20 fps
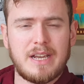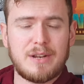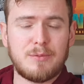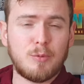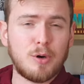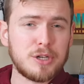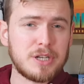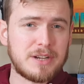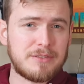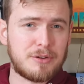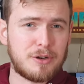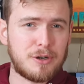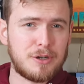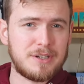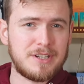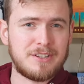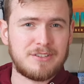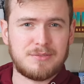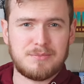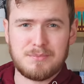and what I've
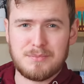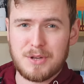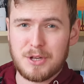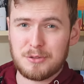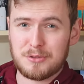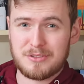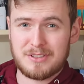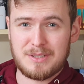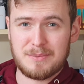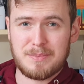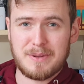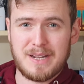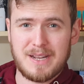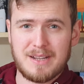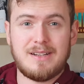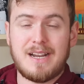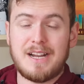heard is mostly bad.